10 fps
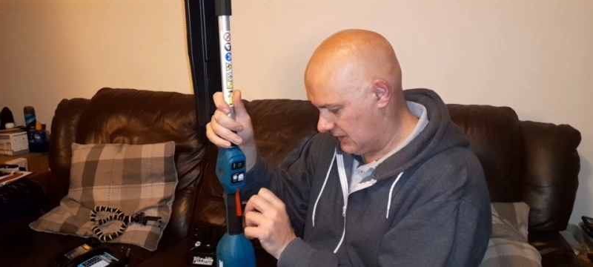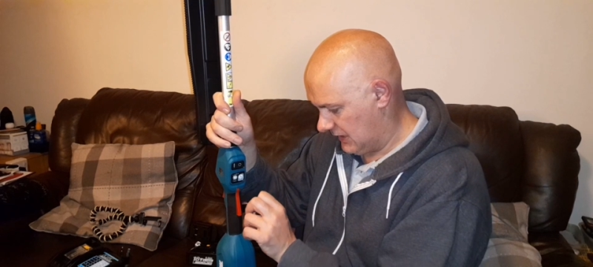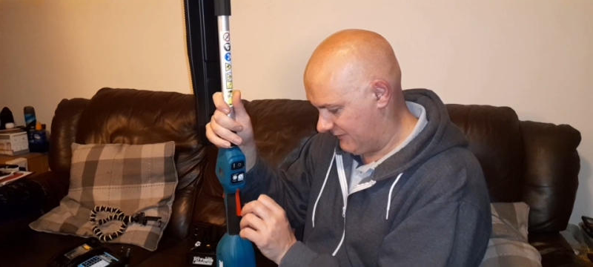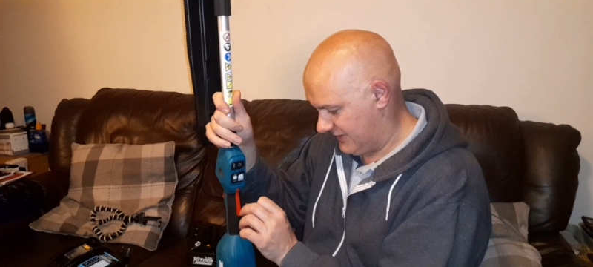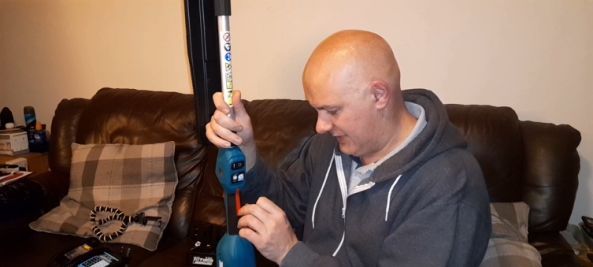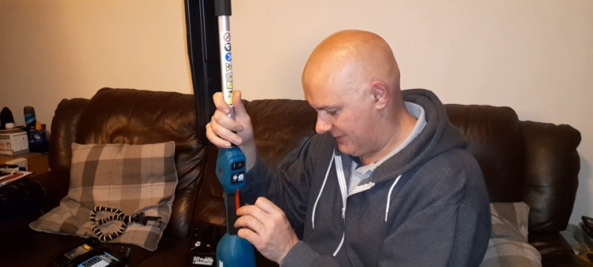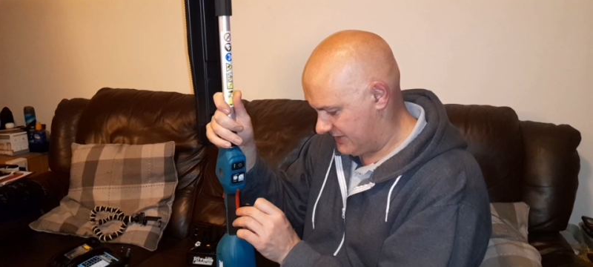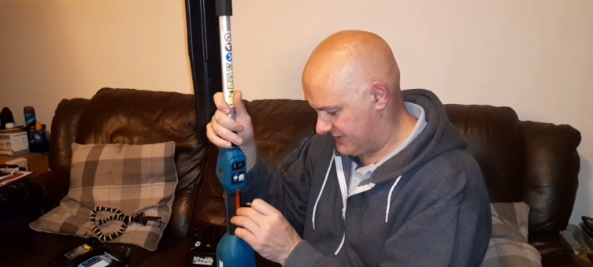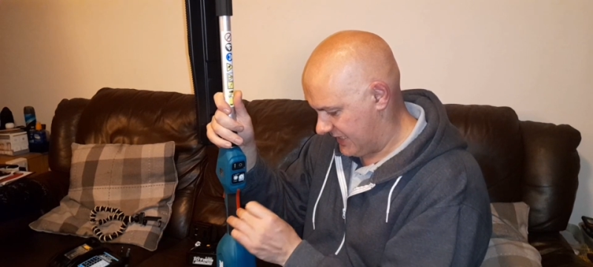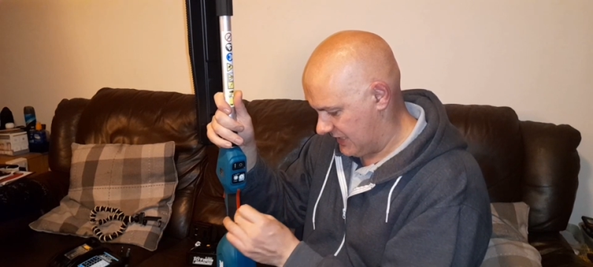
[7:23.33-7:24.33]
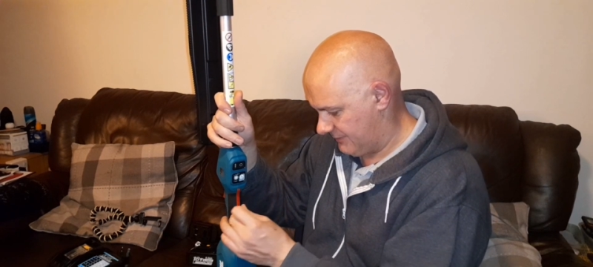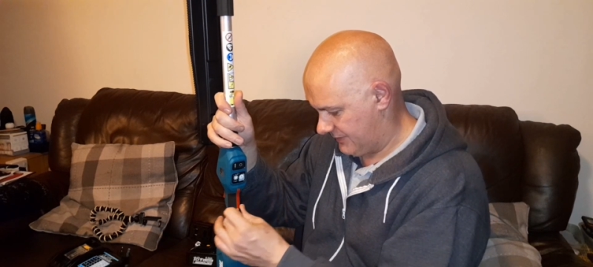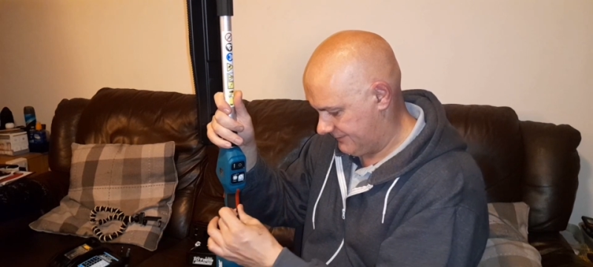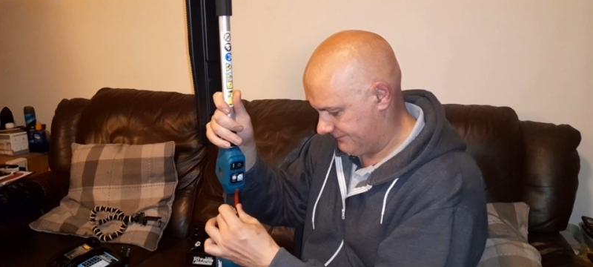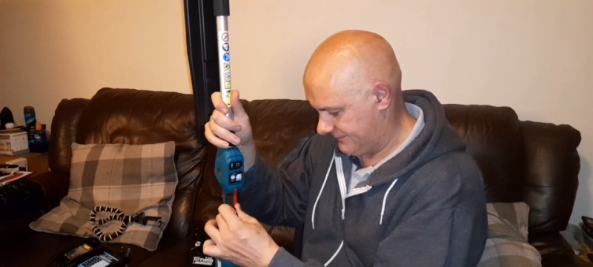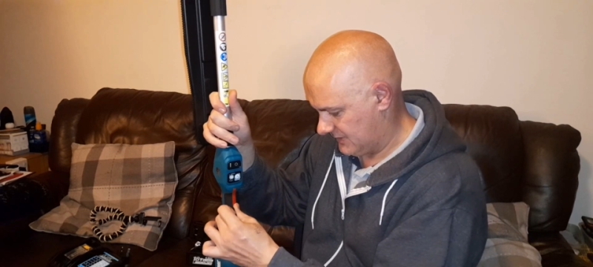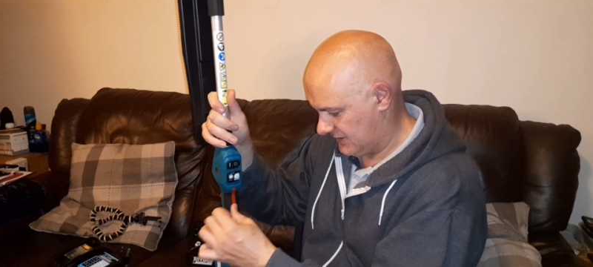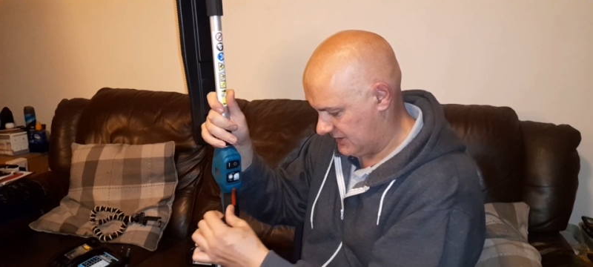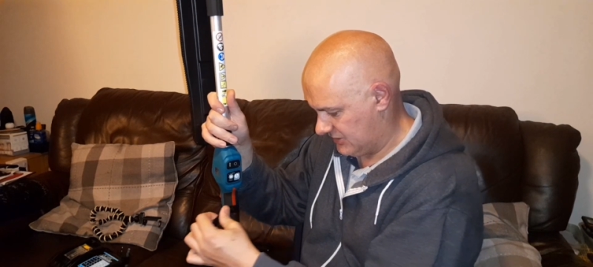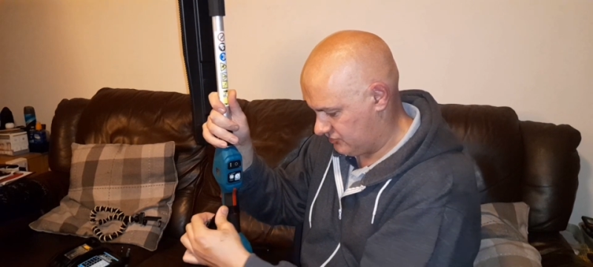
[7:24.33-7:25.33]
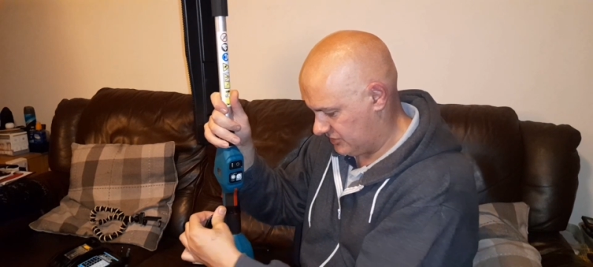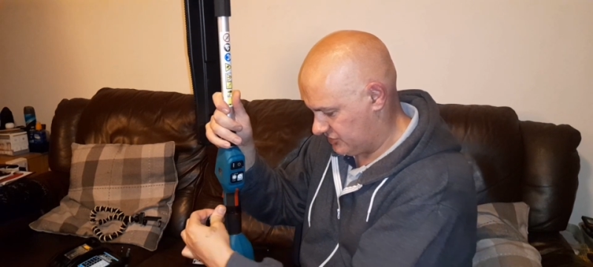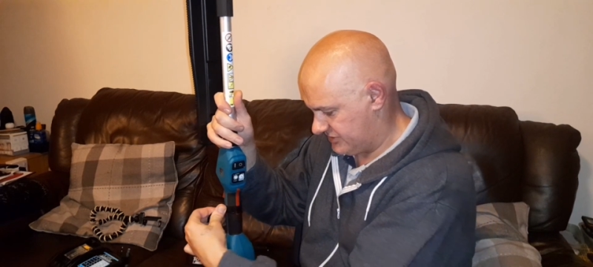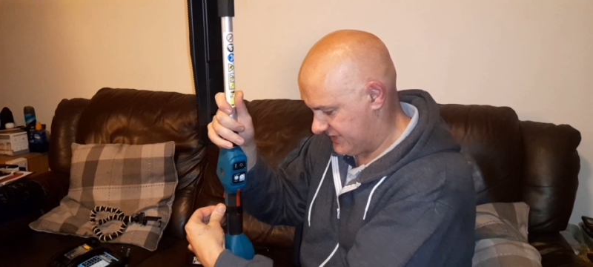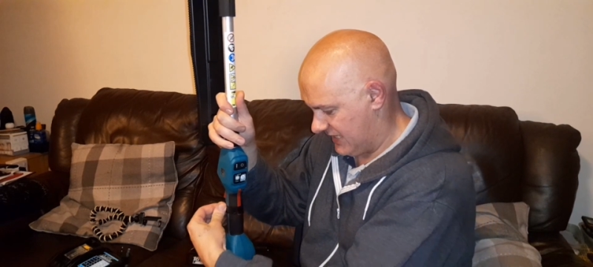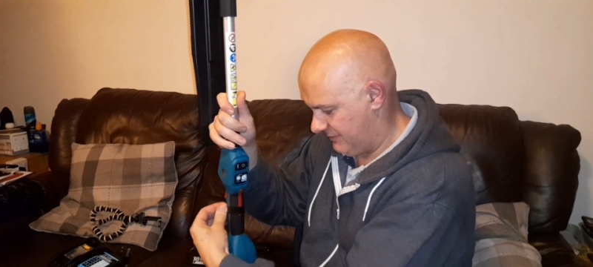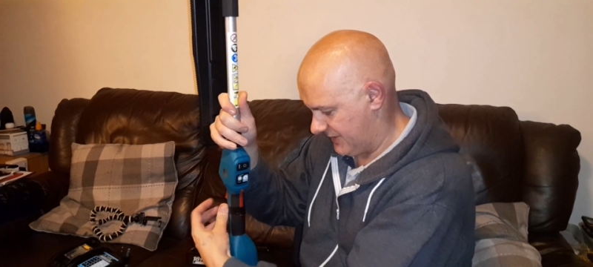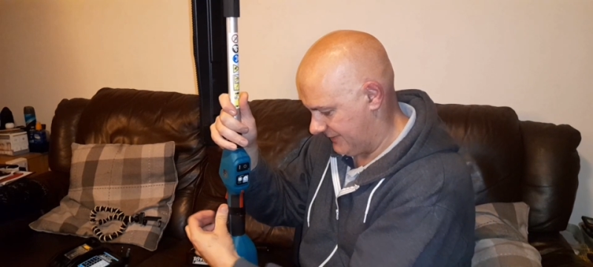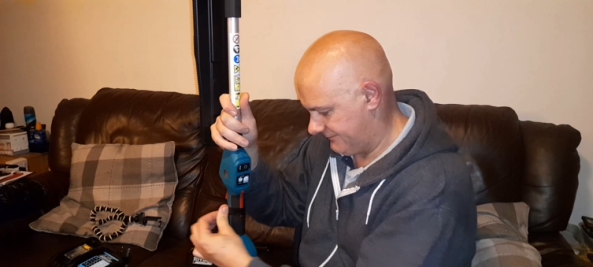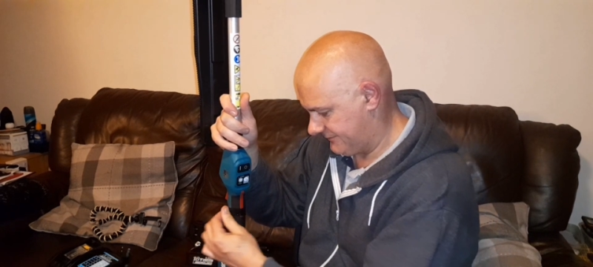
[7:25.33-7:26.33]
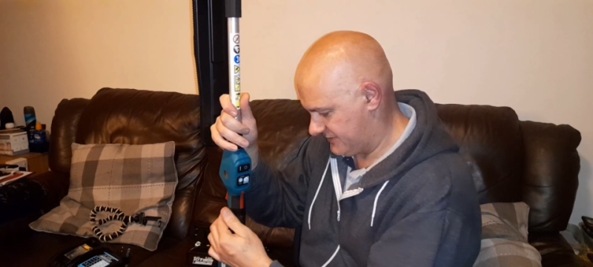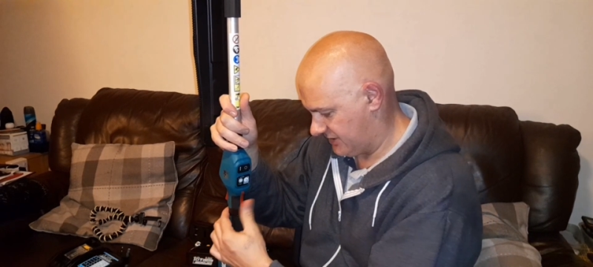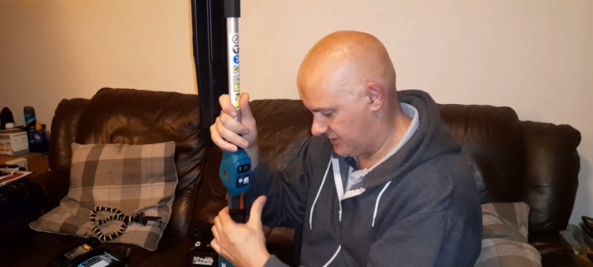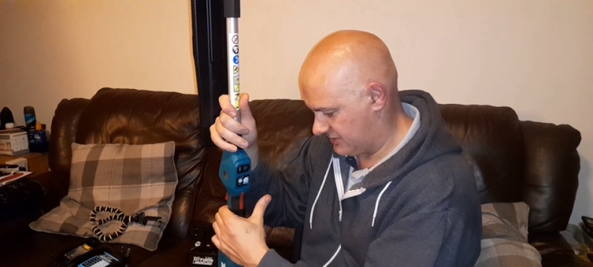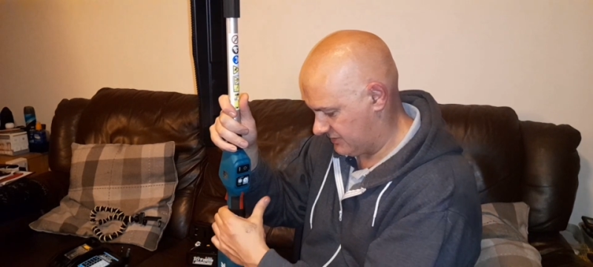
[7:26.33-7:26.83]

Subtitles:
if you get a bit of tape, you literally just tape it so it's